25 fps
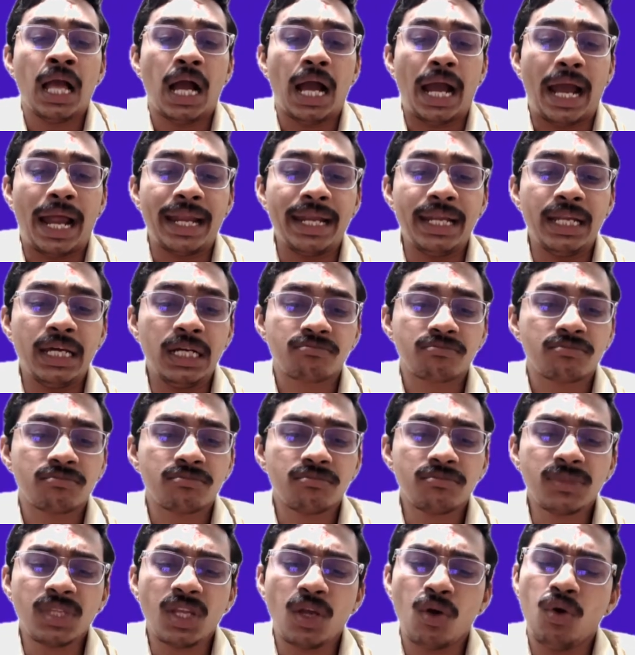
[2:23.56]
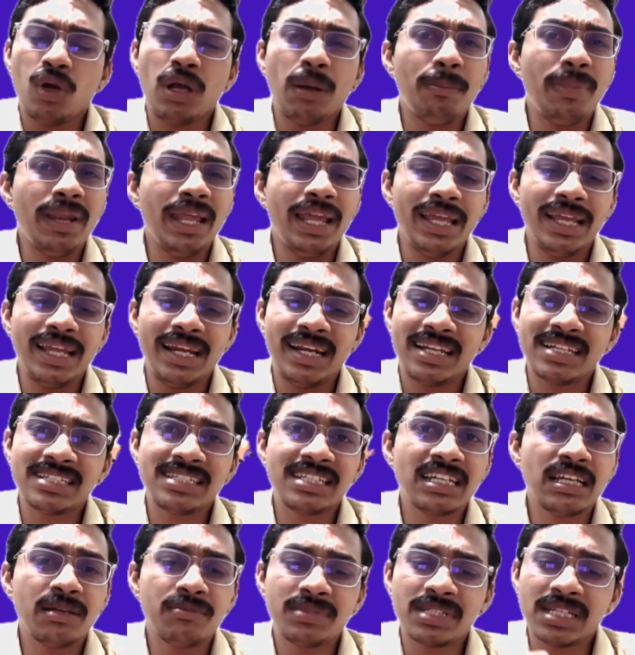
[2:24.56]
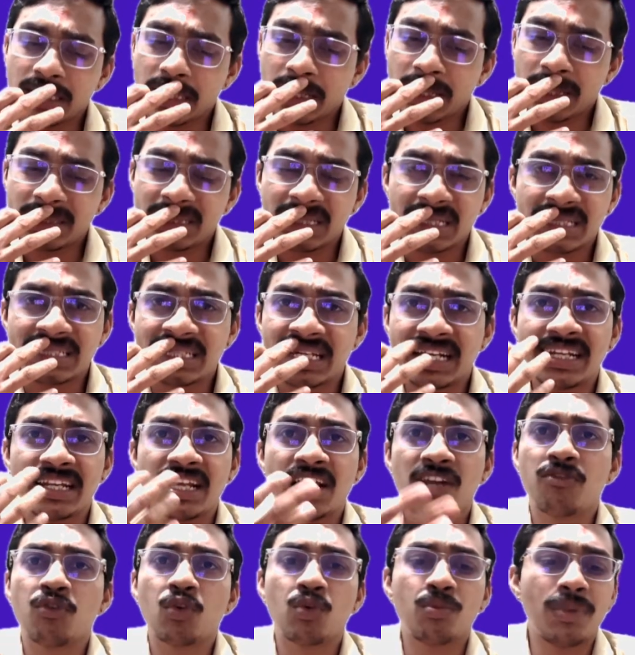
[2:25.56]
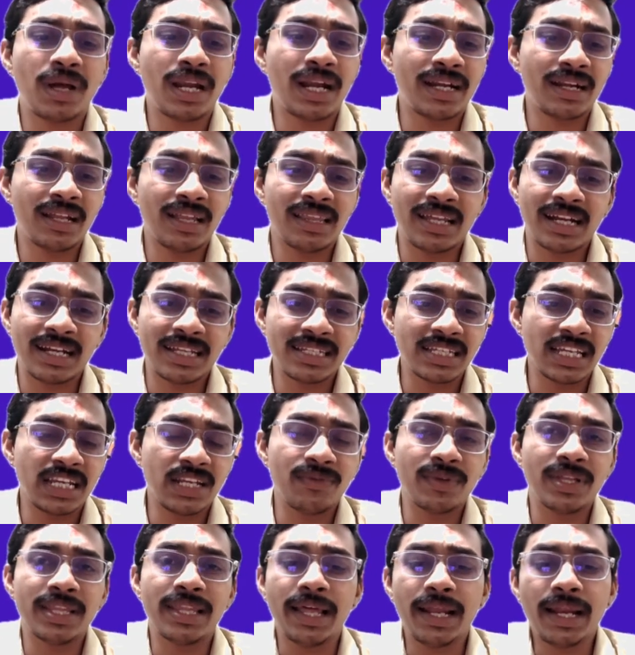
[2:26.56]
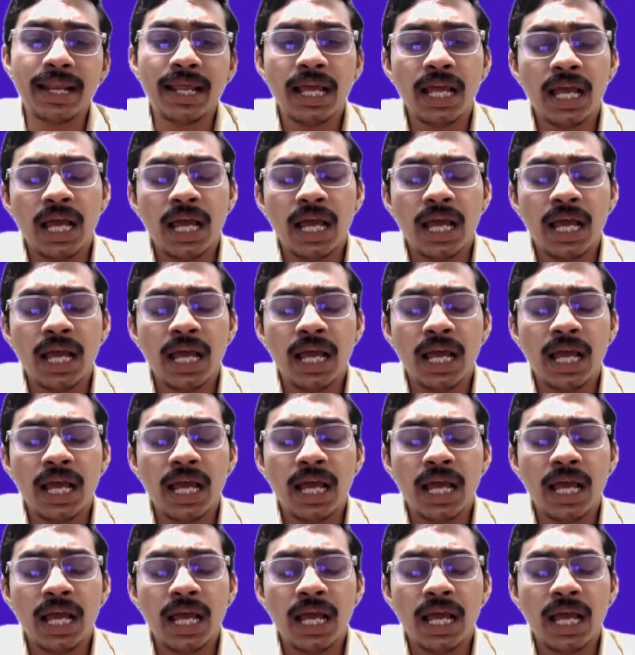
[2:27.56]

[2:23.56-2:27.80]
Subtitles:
And okay, playing interesting games, chess and all, football and all, that is anyway there.